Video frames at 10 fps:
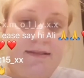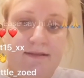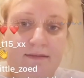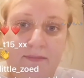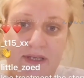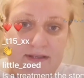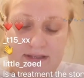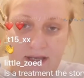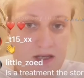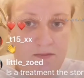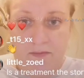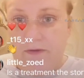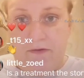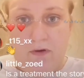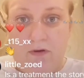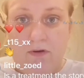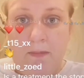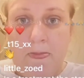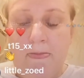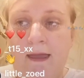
hasn't been seen before?